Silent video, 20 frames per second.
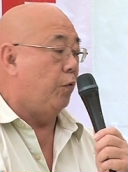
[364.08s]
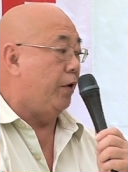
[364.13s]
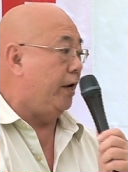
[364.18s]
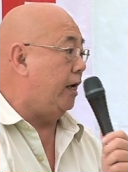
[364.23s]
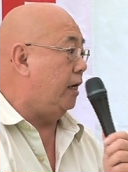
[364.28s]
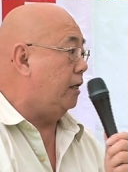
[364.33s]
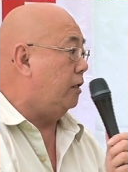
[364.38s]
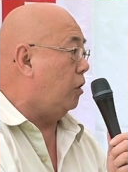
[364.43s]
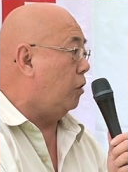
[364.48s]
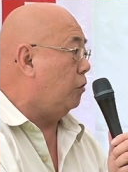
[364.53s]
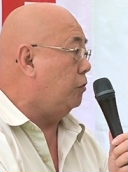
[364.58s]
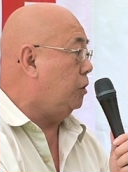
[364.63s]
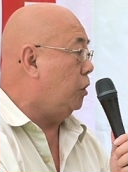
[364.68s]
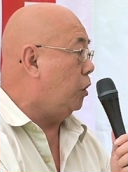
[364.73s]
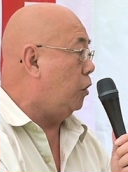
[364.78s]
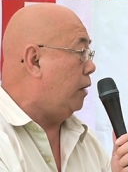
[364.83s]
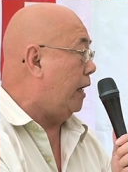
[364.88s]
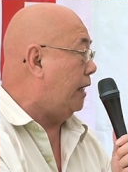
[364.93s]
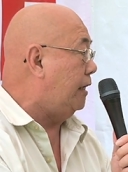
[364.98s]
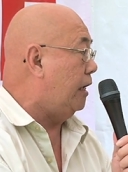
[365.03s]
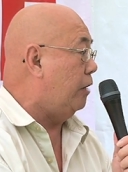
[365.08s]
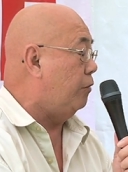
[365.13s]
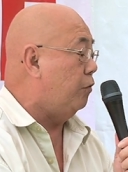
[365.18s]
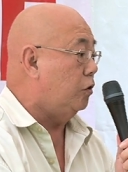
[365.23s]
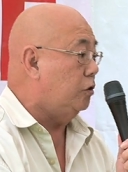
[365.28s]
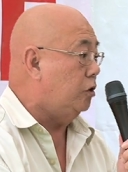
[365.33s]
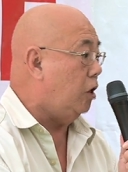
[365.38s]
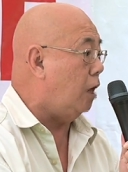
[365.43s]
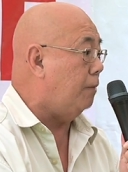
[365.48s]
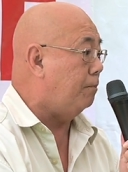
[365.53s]
We don't know. And they
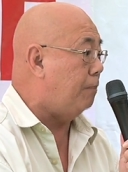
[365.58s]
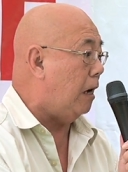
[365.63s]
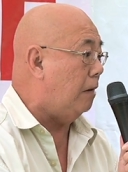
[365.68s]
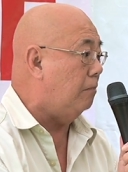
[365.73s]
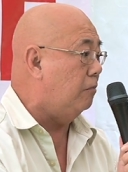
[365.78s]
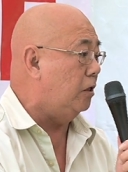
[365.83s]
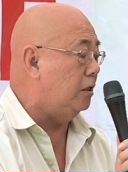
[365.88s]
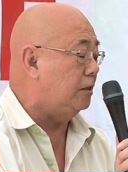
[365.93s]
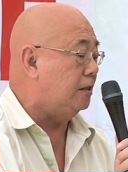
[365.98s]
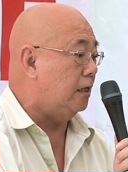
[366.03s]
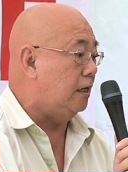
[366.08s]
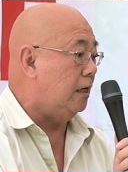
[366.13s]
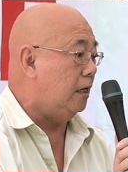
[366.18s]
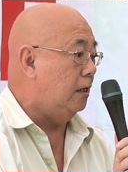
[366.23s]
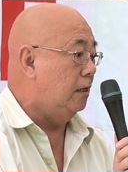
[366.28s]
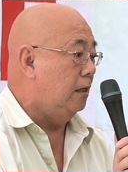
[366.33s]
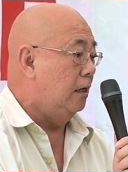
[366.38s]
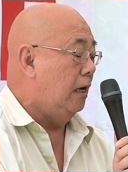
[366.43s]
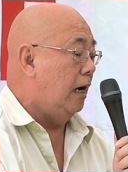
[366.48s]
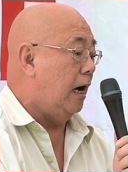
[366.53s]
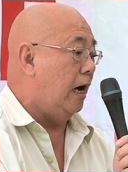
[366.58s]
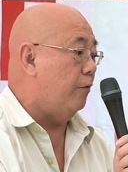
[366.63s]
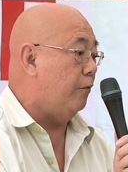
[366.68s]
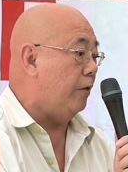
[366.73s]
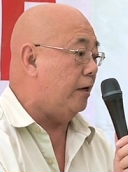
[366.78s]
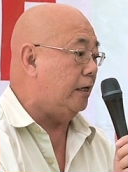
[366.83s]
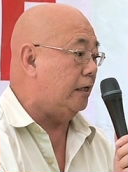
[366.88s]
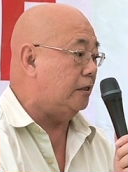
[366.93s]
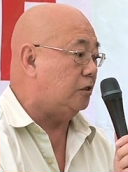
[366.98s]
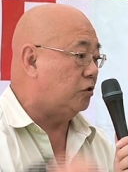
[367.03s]
will not publish. I
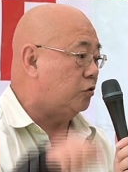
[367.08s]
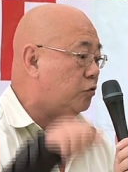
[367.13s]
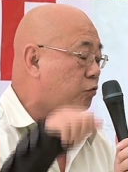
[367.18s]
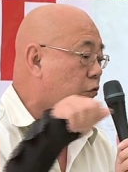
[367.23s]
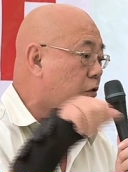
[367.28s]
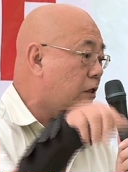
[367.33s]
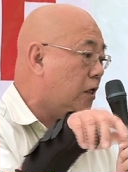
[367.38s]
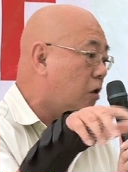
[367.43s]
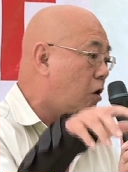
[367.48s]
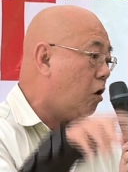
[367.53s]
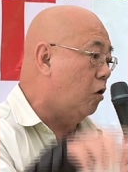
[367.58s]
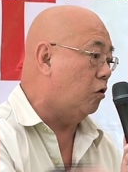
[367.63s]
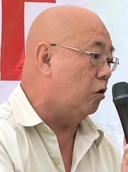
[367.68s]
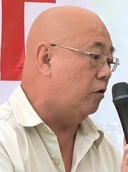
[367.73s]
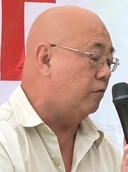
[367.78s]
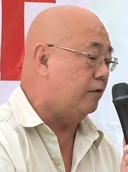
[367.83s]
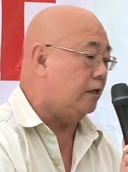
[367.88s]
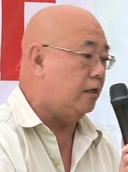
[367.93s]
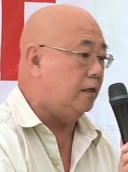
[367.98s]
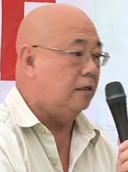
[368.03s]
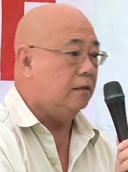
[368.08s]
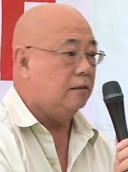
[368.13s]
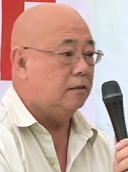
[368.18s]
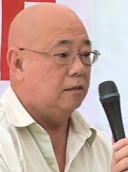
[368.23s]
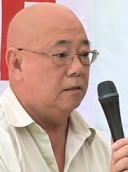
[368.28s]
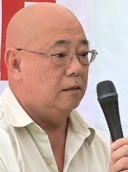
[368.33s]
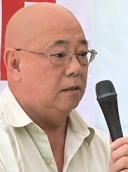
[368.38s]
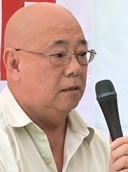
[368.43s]
went and Googled all over